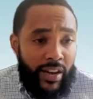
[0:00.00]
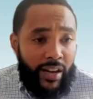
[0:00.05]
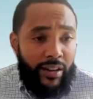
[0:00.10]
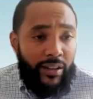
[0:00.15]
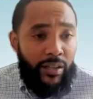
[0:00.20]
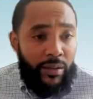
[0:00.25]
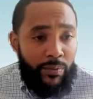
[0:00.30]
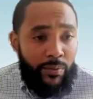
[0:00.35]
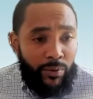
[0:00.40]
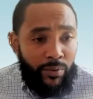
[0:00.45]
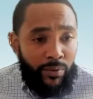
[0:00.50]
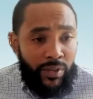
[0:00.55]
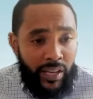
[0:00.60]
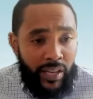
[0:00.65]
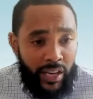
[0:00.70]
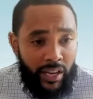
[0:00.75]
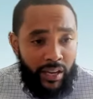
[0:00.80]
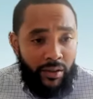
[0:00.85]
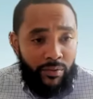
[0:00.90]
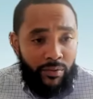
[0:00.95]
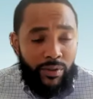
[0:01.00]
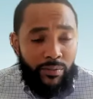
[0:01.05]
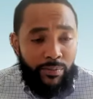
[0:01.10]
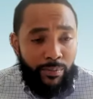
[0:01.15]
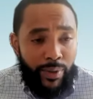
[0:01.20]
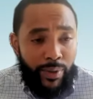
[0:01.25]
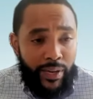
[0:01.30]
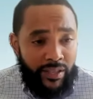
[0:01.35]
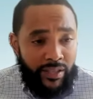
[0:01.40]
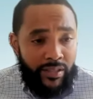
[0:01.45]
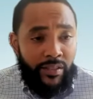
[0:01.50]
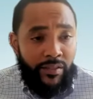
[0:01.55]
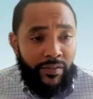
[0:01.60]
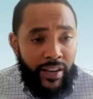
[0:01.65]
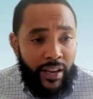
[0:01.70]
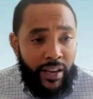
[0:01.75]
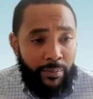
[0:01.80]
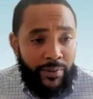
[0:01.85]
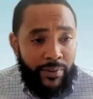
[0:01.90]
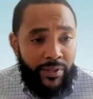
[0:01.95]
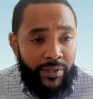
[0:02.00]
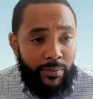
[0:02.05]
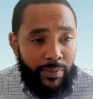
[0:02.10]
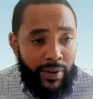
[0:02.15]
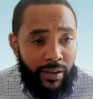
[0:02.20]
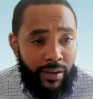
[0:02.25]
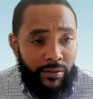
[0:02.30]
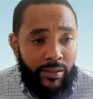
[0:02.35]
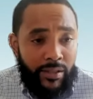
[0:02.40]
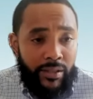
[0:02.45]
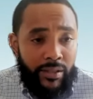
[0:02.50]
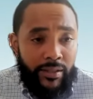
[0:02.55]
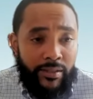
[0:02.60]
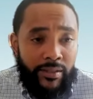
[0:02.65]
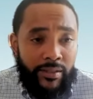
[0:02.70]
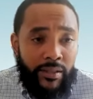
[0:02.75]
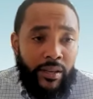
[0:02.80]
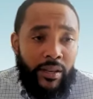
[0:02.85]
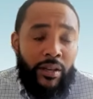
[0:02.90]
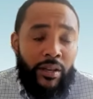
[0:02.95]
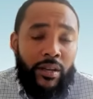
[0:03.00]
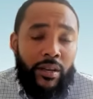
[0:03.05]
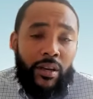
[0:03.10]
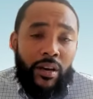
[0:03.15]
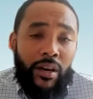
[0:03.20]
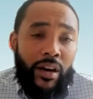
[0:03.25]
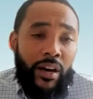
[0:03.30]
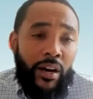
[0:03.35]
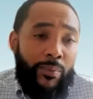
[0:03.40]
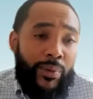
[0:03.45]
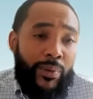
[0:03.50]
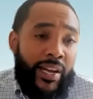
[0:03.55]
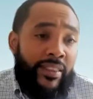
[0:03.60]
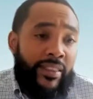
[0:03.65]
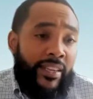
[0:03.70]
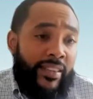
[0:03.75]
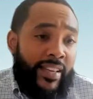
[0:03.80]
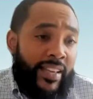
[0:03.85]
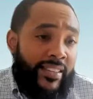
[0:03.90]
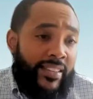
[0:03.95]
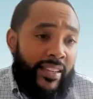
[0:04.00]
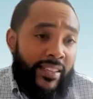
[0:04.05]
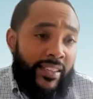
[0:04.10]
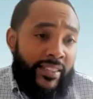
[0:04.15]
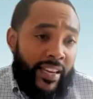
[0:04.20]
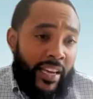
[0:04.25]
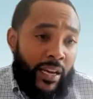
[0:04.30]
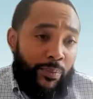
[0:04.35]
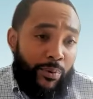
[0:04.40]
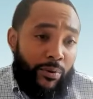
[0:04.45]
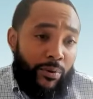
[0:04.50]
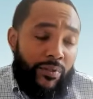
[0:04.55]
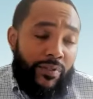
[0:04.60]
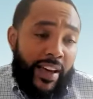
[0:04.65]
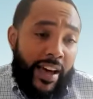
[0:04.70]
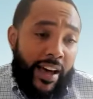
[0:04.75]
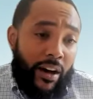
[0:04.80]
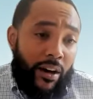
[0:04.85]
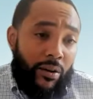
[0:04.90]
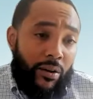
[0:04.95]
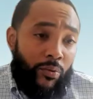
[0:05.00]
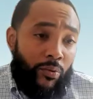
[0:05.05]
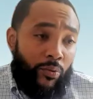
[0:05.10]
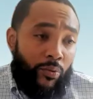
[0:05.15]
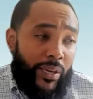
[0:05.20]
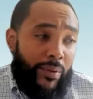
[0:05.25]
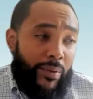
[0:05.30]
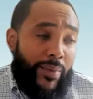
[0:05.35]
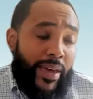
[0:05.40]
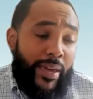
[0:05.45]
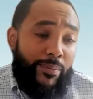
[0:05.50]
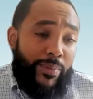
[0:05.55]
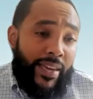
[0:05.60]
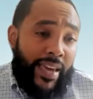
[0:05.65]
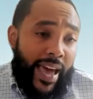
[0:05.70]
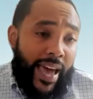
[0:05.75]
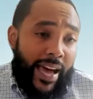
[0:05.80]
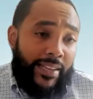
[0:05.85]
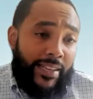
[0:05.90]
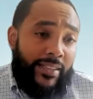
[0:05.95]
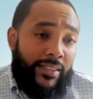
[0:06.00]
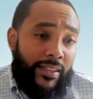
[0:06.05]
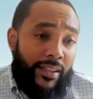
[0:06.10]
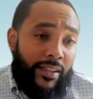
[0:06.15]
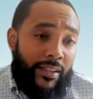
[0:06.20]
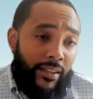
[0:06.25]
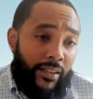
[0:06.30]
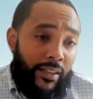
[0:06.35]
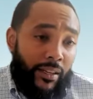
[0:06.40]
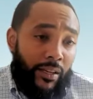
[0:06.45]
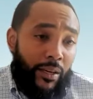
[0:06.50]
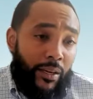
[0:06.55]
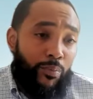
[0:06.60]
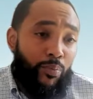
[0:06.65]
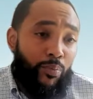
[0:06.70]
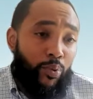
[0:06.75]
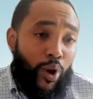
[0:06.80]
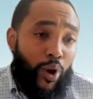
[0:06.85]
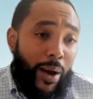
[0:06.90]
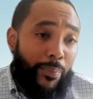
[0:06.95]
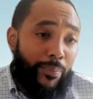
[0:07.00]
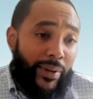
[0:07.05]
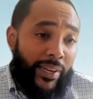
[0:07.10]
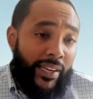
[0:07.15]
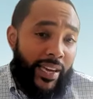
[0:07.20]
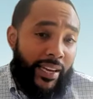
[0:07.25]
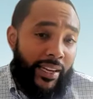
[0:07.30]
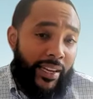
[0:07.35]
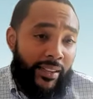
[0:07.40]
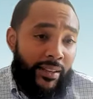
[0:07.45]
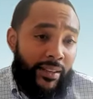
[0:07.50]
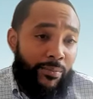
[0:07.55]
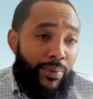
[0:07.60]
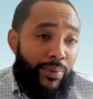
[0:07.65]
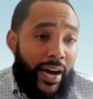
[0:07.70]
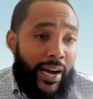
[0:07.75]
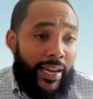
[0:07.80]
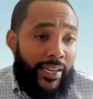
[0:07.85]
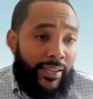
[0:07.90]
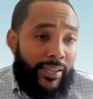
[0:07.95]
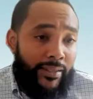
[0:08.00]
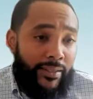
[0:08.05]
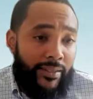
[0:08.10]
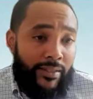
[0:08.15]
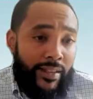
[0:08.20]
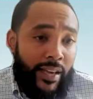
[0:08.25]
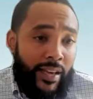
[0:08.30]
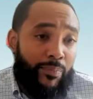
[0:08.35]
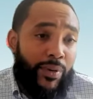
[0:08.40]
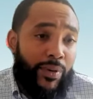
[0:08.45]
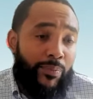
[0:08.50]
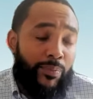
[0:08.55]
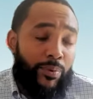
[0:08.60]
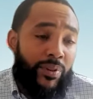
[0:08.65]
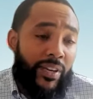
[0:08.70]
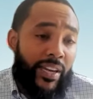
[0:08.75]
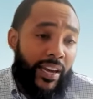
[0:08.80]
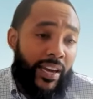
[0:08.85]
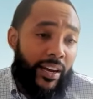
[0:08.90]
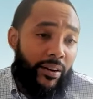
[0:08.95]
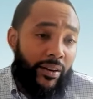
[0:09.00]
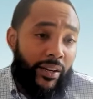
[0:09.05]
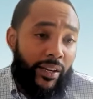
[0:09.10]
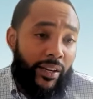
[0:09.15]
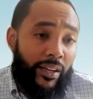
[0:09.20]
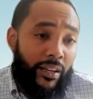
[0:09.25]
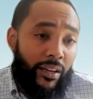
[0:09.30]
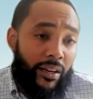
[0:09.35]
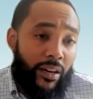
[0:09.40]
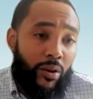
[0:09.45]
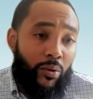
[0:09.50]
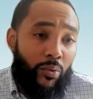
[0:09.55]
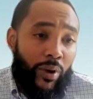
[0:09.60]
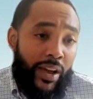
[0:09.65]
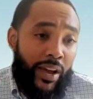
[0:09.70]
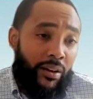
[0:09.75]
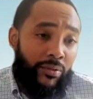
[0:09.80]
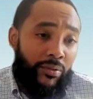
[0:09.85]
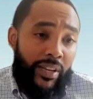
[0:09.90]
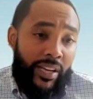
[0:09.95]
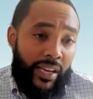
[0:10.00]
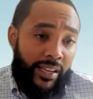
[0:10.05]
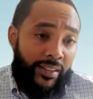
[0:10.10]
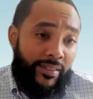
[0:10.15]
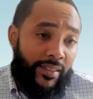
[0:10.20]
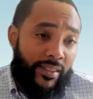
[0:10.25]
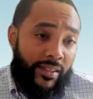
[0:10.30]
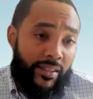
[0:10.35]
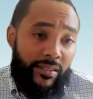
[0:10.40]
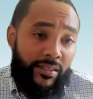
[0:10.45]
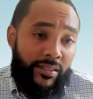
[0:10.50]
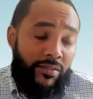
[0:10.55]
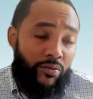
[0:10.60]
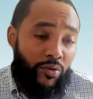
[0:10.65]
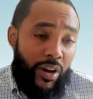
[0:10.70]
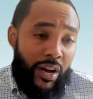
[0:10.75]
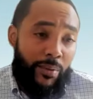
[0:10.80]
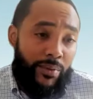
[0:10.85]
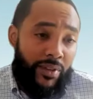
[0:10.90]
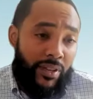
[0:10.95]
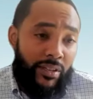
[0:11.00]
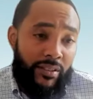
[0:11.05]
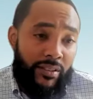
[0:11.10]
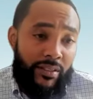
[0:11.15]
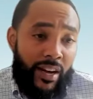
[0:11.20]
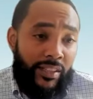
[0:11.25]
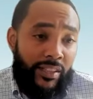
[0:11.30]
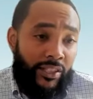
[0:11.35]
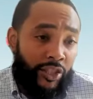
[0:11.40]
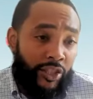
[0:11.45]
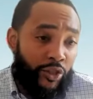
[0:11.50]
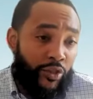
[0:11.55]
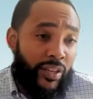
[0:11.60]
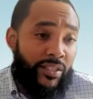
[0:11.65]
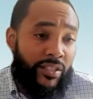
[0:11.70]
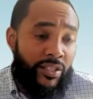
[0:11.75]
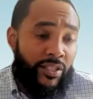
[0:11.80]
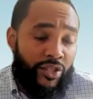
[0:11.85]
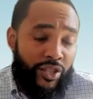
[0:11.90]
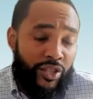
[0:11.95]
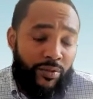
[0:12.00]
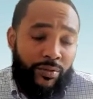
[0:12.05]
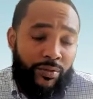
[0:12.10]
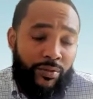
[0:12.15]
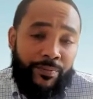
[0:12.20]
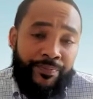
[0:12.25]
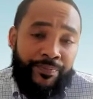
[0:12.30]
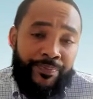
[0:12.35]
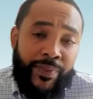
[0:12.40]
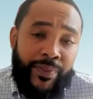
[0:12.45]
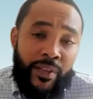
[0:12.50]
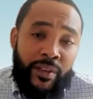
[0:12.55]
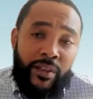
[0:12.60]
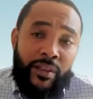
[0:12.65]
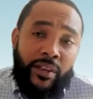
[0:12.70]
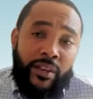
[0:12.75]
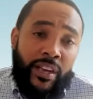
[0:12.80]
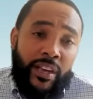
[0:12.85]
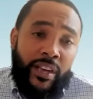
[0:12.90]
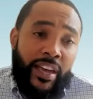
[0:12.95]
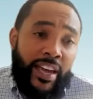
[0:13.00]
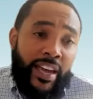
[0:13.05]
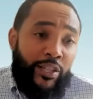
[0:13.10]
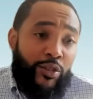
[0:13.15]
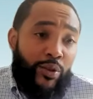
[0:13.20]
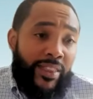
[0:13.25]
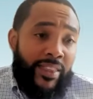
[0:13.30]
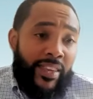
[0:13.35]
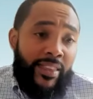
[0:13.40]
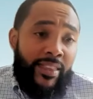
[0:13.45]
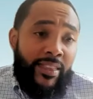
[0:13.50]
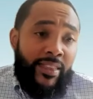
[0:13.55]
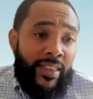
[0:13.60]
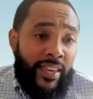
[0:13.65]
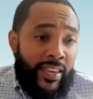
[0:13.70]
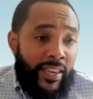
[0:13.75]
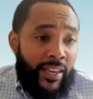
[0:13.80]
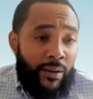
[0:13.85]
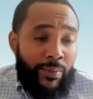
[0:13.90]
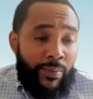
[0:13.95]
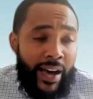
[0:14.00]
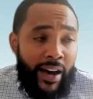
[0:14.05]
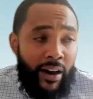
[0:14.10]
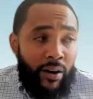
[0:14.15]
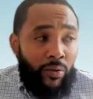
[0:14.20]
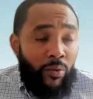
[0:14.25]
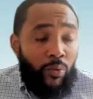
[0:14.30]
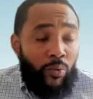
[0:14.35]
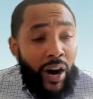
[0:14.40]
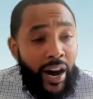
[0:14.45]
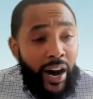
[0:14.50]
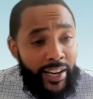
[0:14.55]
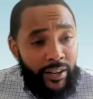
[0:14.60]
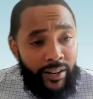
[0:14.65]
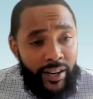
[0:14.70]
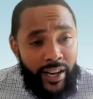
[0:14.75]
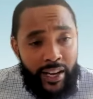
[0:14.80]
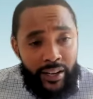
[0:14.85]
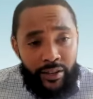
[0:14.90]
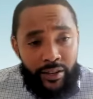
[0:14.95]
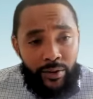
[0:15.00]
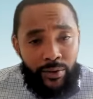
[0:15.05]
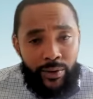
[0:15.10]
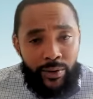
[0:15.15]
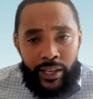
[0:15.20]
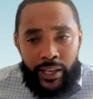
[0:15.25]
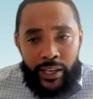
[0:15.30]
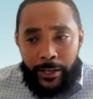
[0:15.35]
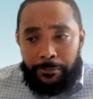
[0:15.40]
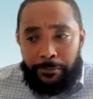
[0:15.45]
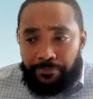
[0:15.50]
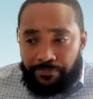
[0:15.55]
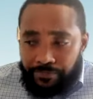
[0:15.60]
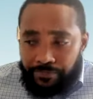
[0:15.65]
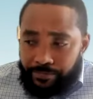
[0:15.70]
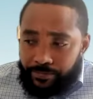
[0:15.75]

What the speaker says: how to communicate with patients and families about this. But I think that's an example of how we may be accidentally propagating the bias that people carry around ACEs, trauma, and toxic stress in general. And so I think thinking about why you're not doing it,